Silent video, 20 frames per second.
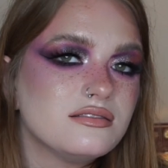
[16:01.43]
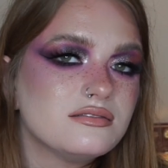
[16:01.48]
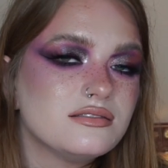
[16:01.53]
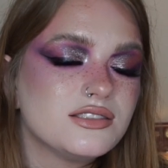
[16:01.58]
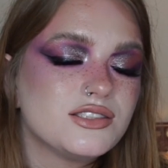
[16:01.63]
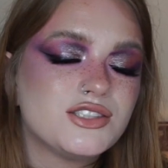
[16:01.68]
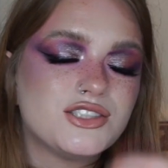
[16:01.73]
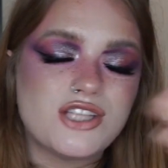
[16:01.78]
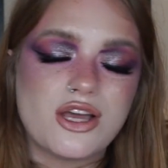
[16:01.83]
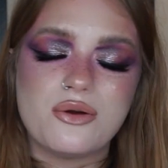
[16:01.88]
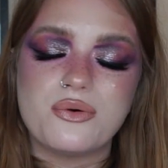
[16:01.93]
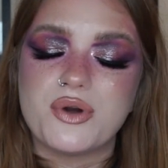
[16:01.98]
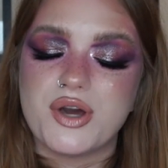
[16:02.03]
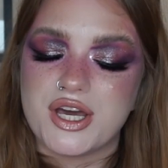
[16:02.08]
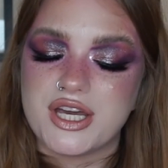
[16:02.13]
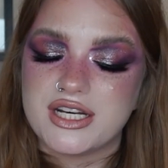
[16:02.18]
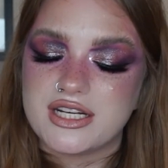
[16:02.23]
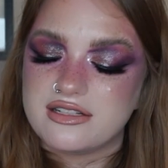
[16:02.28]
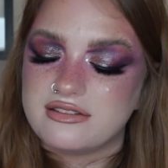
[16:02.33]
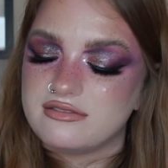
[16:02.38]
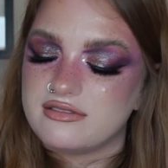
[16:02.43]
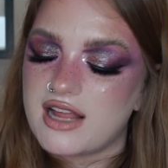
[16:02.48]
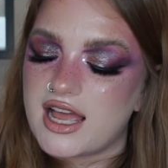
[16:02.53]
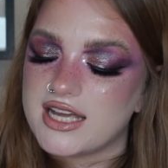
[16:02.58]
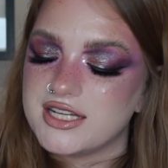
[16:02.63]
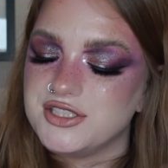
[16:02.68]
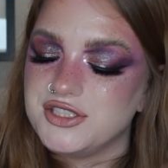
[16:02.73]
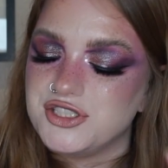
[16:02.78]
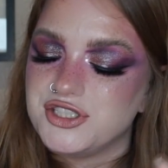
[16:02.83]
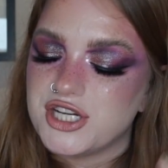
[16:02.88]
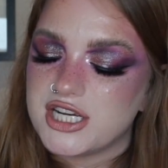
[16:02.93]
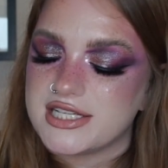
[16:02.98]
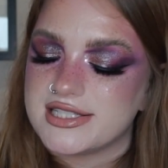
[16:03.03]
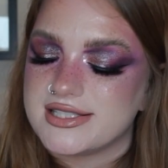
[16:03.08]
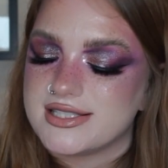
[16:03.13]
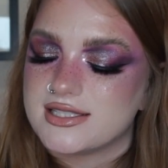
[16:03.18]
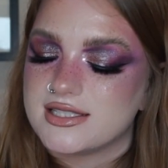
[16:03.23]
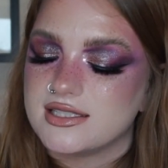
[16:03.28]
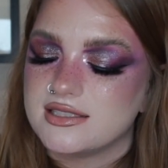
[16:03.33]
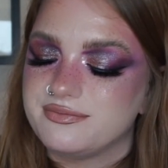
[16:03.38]
so good. I
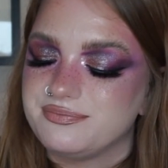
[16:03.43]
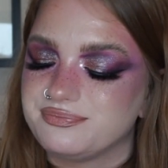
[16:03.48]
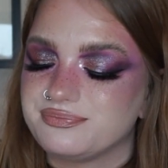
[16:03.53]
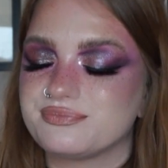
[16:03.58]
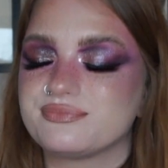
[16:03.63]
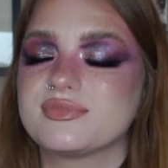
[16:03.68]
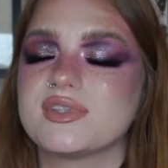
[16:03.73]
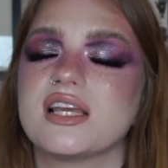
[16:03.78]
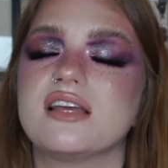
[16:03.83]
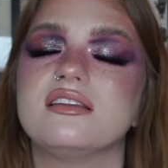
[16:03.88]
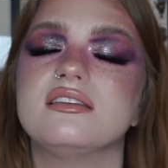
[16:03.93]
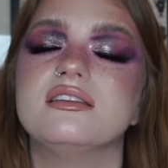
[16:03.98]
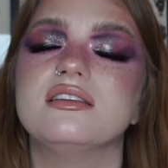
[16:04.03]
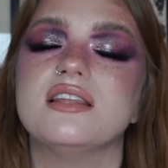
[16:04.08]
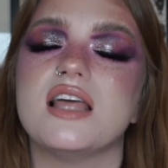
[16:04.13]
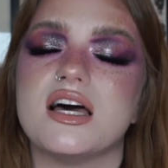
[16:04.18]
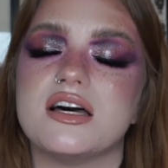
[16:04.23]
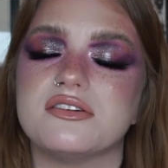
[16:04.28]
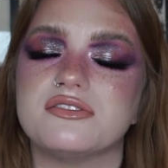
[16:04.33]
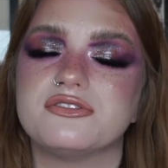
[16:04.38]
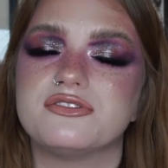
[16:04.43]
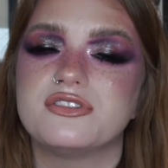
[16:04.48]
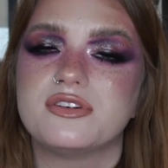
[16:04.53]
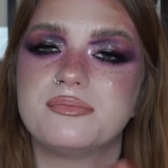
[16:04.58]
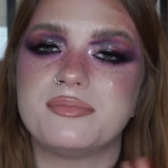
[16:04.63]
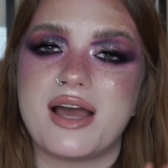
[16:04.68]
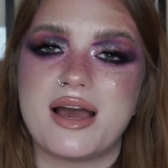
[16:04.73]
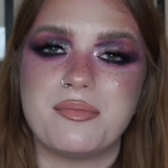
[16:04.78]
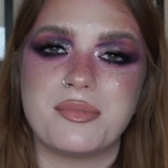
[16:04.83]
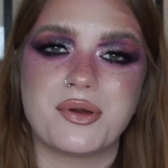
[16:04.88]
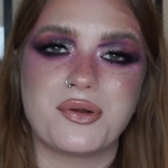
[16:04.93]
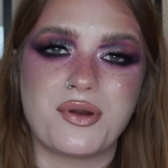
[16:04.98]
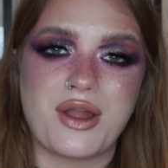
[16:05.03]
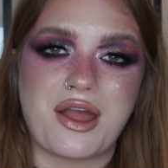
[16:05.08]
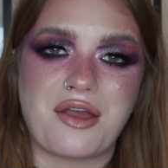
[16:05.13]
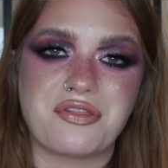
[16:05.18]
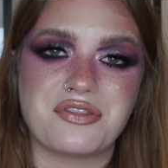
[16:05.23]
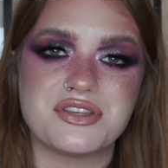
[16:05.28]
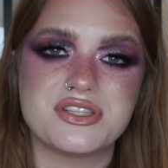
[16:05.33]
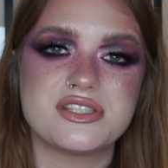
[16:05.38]
just love Pat
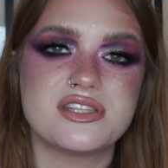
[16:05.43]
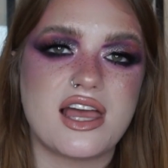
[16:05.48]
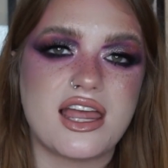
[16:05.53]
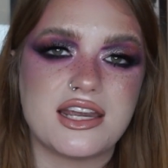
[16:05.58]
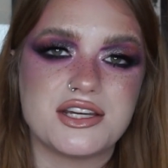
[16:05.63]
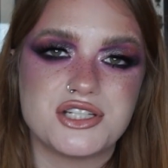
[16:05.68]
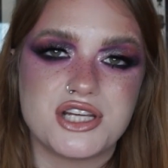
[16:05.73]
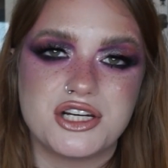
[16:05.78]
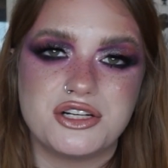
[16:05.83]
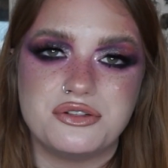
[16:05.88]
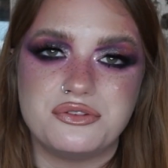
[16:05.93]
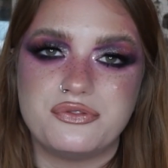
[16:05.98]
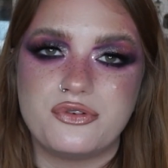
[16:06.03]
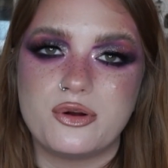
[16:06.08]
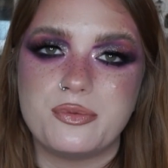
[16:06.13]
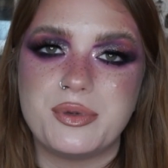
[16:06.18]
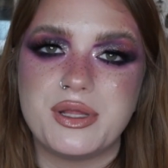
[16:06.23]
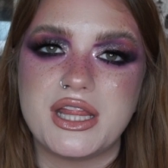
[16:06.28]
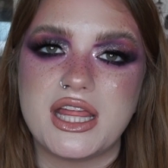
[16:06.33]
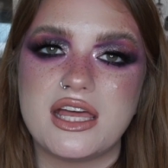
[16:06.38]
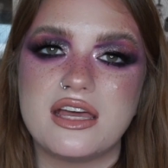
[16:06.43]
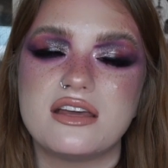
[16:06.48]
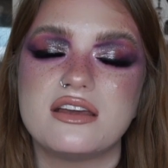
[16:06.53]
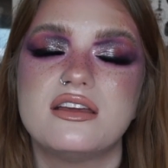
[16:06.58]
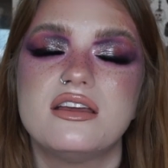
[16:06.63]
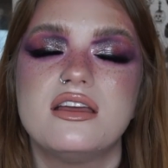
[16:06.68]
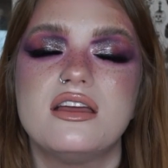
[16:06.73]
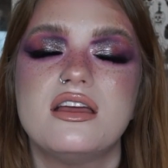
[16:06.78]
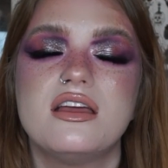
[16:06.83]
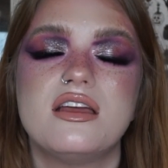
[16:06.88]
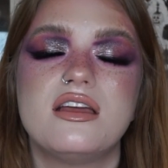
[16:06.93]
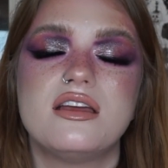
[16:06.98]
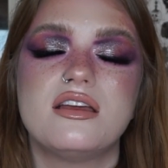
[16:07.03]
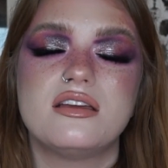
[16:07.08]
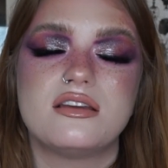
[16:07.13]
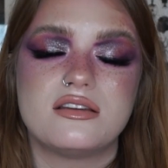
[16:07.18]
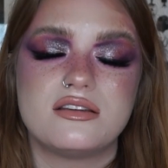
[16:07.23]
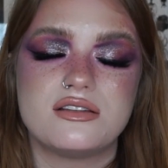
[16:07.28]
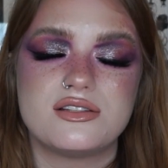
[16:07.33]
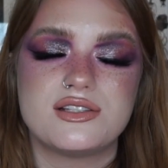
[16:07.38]
McGrath's eyeshadow formula
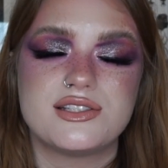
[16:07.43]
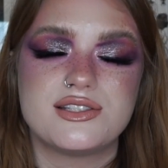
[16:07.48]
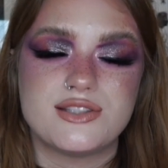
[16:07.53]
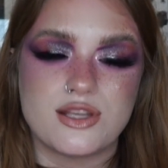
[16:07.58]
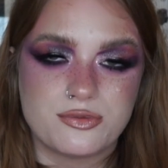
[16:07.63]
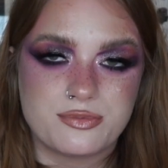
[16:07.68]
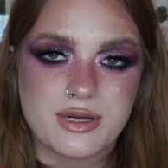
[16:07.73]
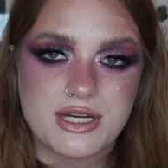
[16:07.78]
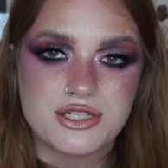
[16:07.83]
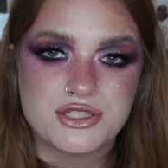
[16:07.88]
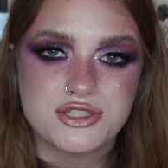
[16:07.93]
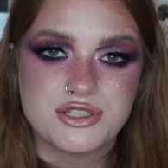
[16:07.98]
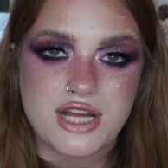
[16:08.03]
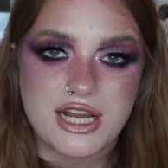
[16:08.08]
so much.